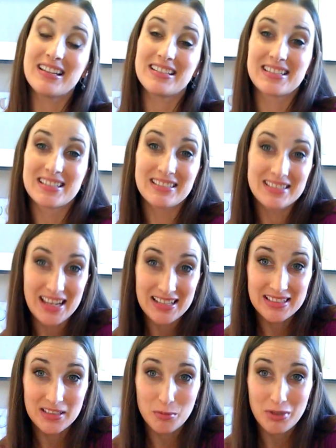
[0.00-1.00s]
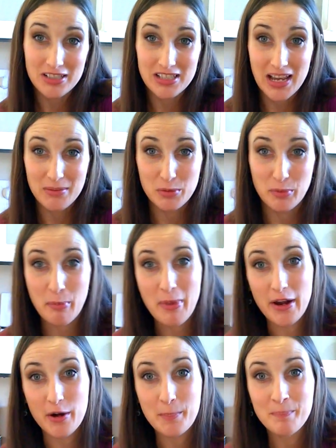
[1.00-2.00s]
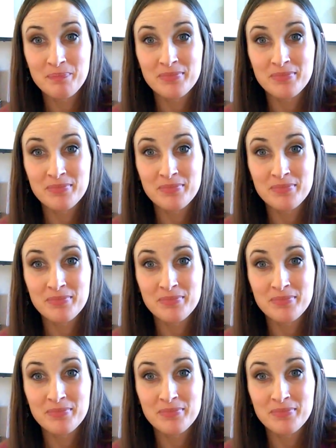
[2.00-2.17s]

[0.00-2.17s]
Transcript: It still takes a little bit of time to prepare,